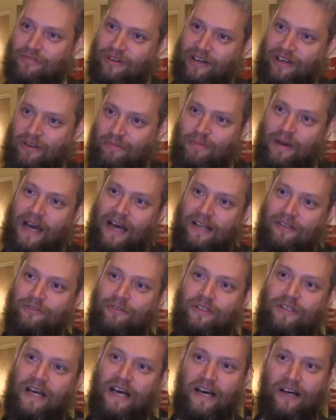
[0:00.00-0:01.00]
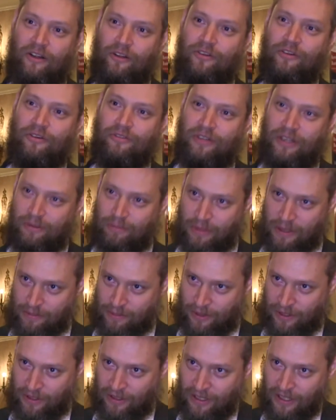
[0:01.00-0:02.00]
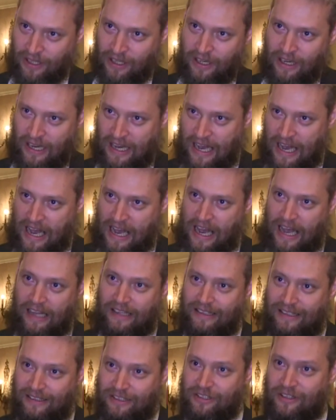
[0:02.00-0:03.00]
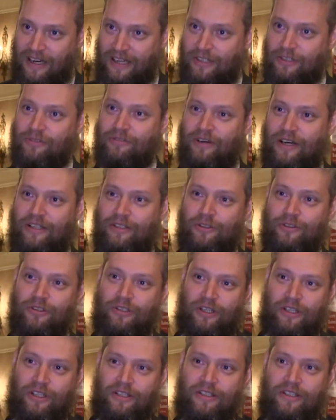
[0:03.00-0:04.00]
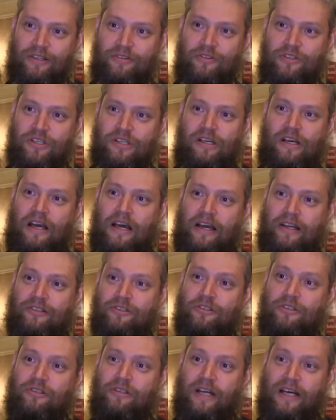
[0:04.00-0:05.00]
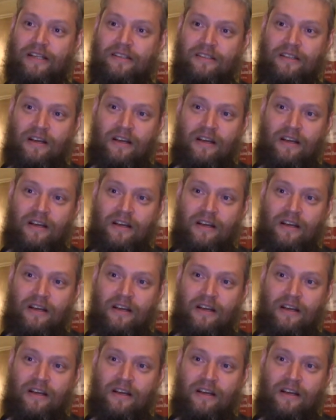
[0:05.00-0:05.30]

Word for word: very bad for the health of their people, uh, and they're trying to find alternatives uh, to that.